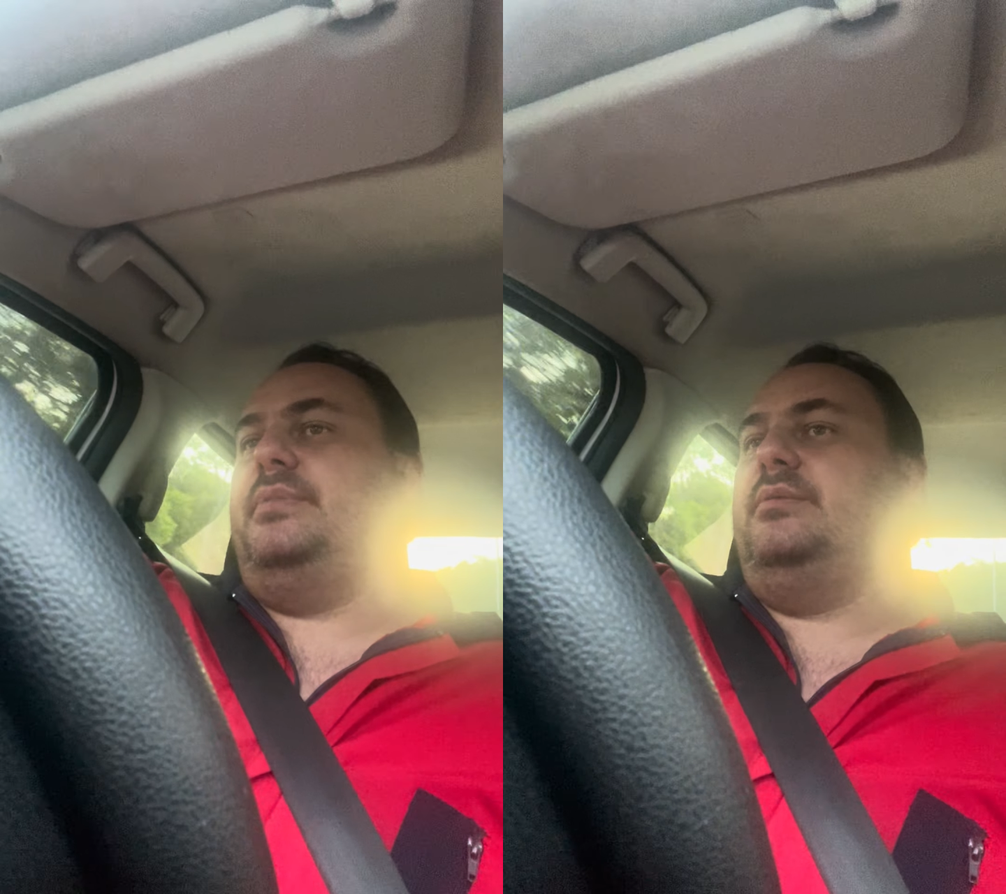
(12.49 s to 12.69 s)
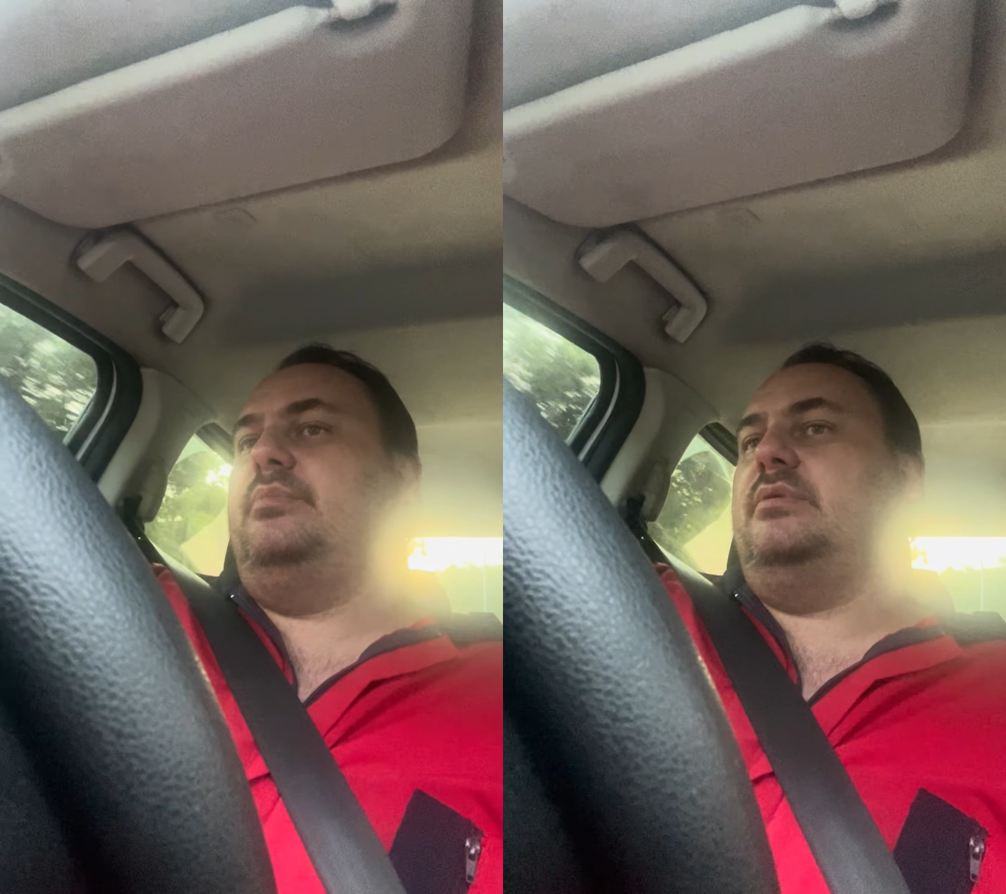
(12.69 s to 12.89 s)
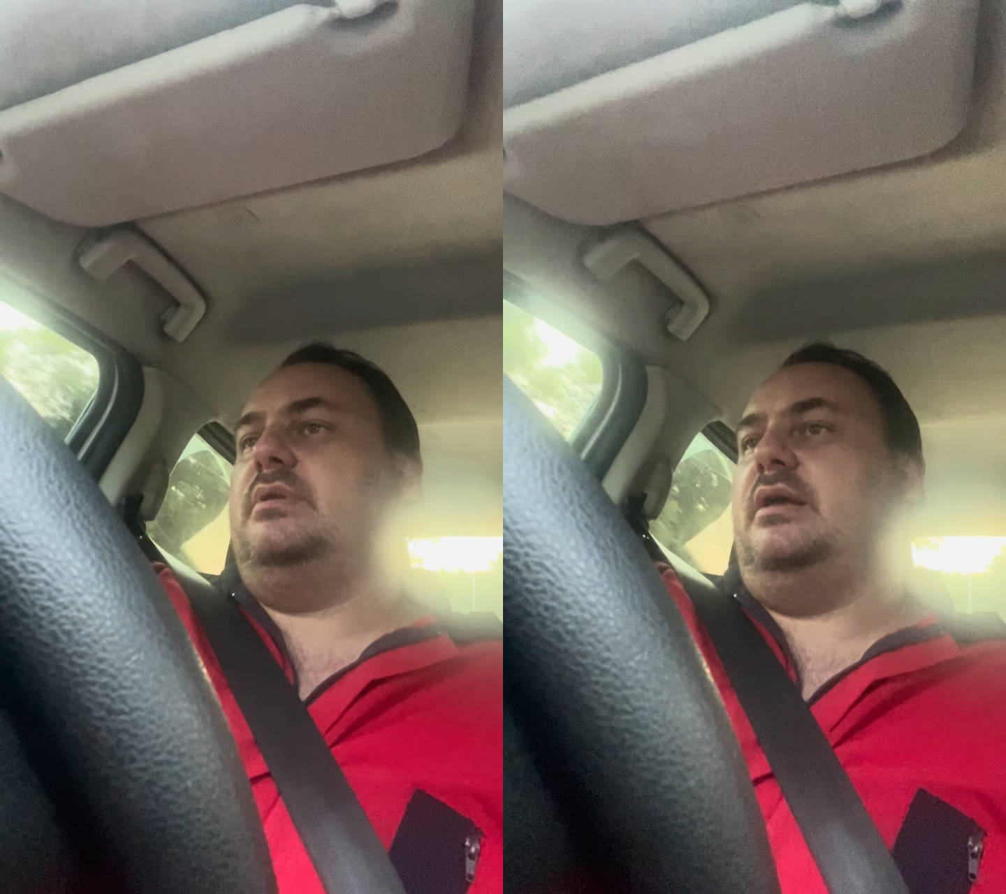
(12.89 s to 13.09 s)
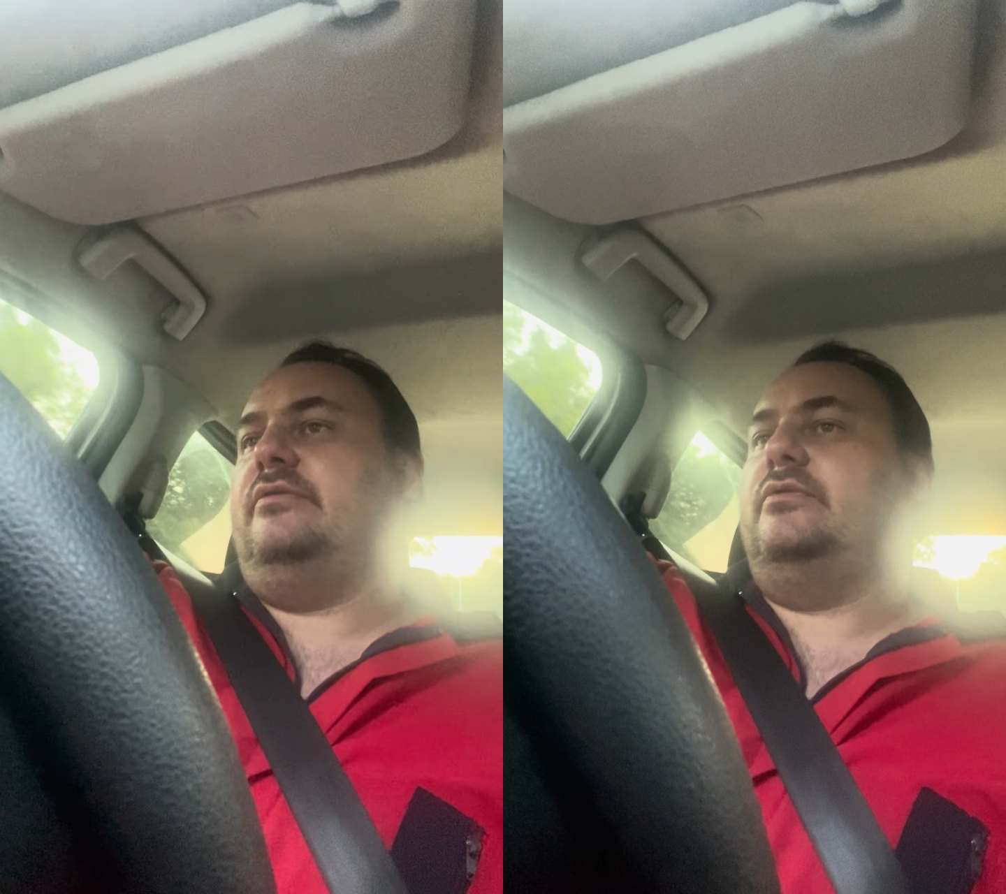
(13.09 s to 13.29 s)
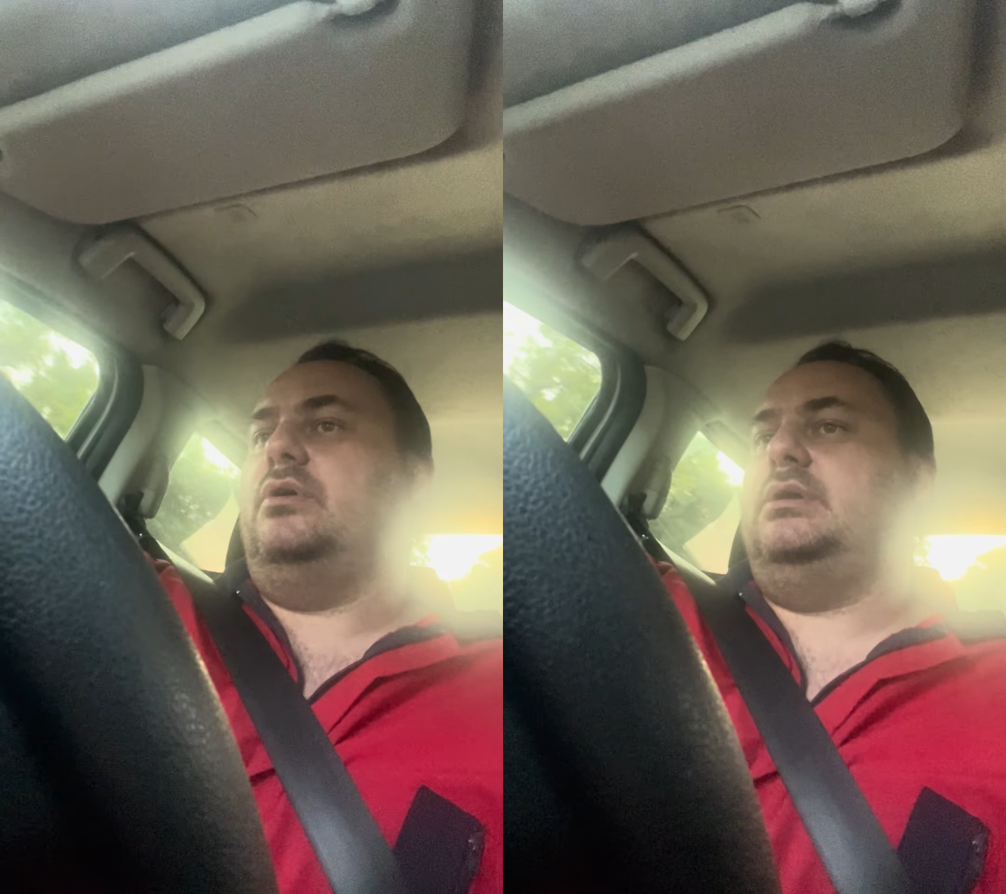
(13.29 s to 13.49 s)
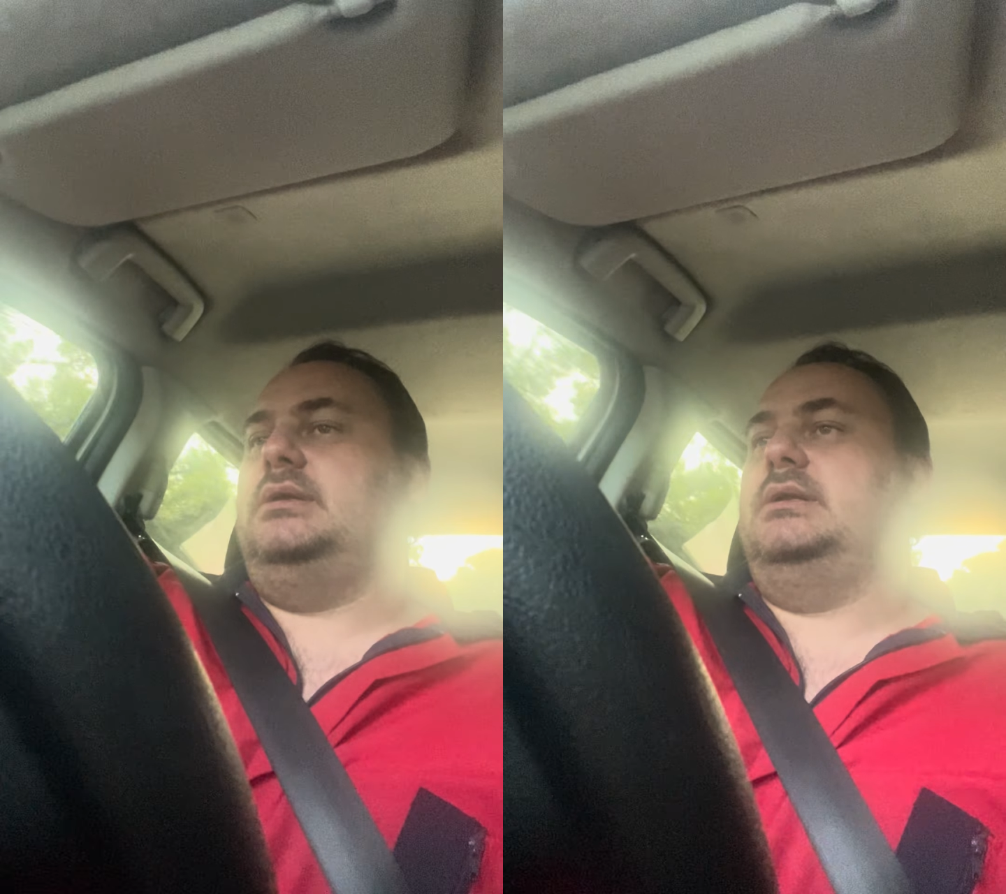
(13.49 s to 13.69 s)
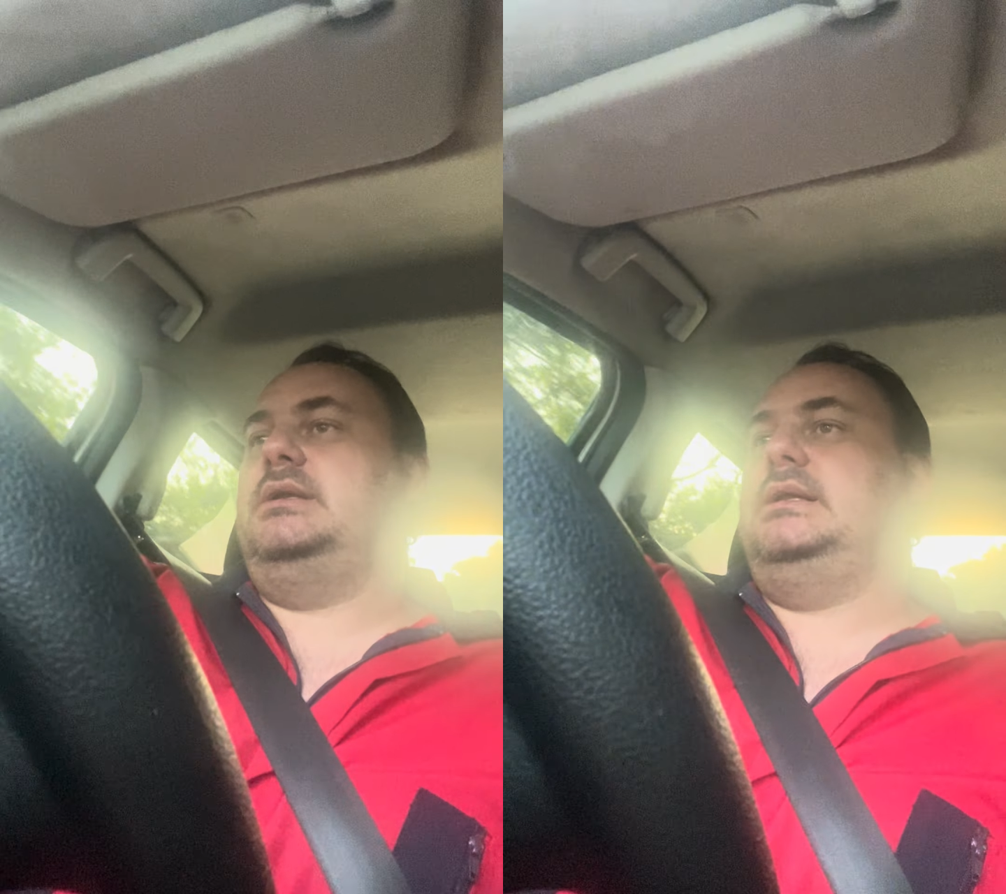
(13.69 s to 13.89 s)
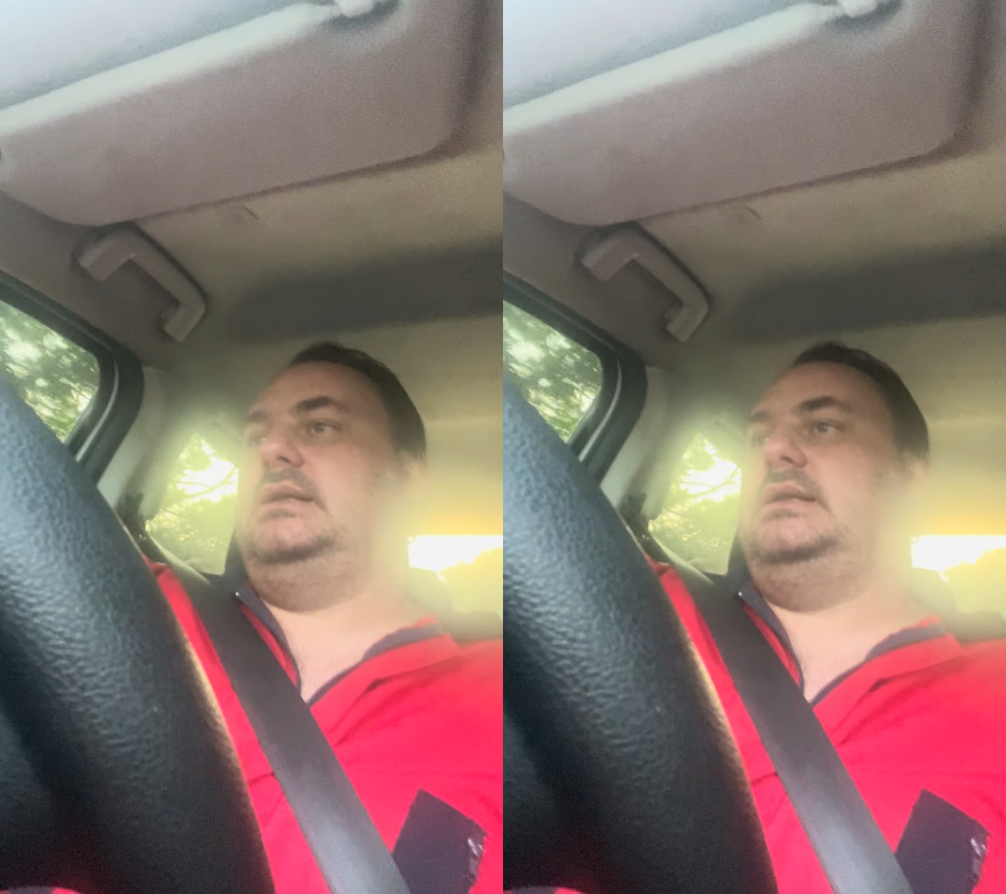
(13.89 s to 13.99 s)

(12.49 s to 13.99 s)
people have gotten